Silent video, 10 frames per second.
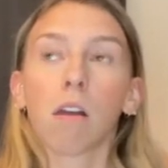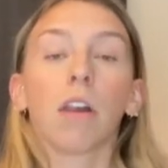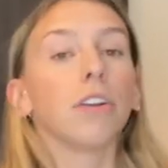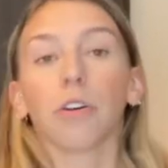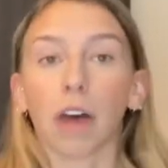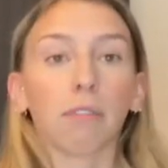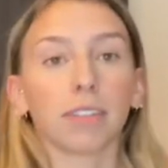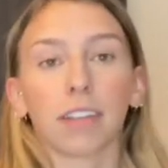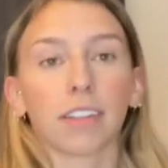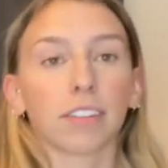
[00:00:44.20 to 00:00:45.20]
no, that was
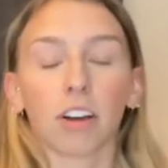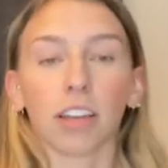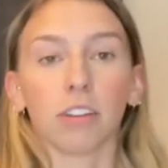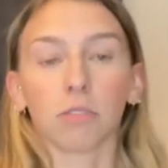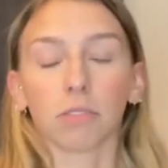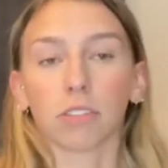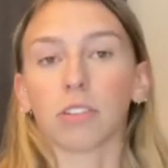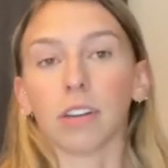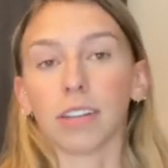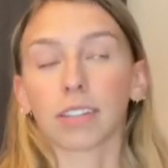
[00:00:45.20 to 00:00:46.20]
it. That's all I used was a
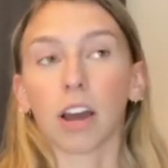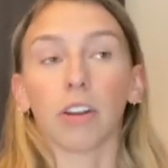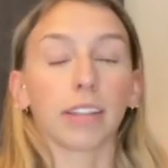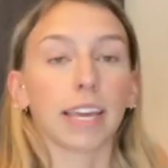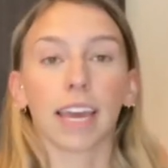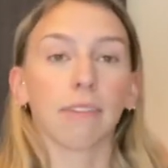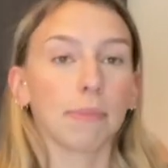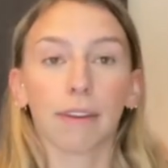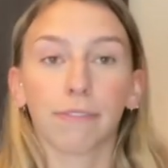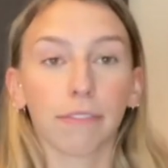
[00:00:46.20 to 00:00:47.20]
student discount. They gave me
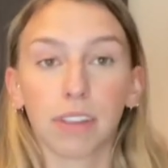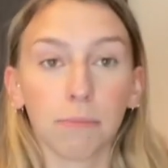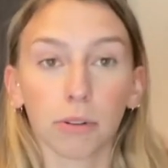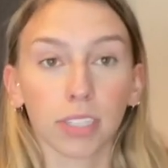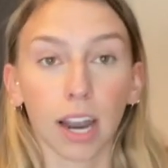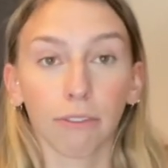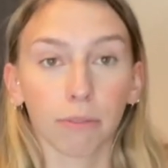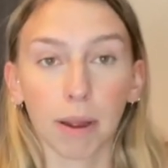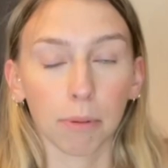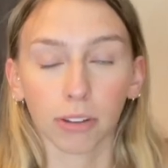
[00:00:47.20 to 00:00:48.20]
a 15% off for
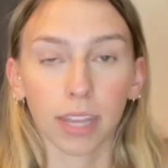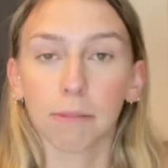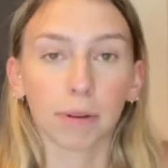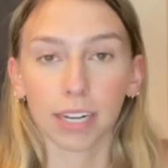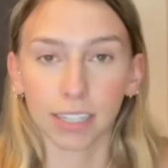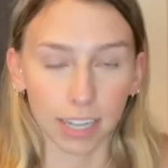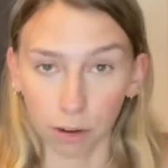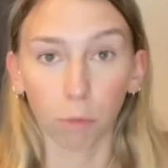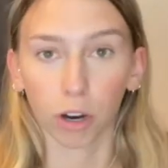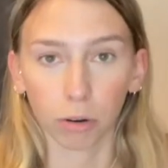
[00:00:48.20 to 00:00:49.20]
my birthday, but it didn't
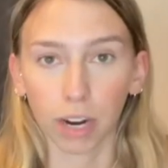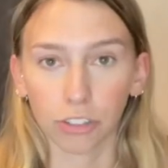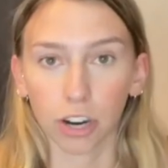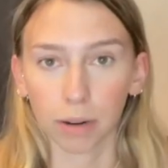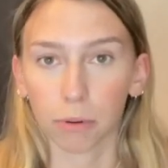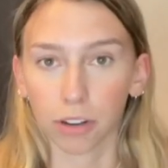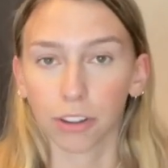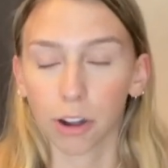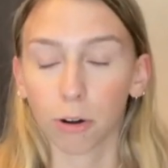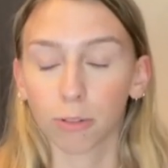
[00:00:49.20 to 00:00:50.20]
work when I tried to put in the
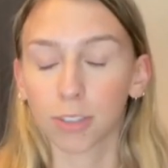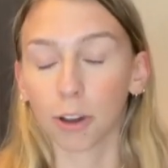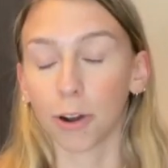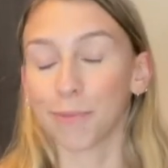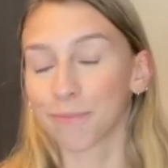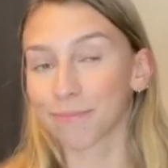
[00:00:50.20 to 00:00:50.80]
code. So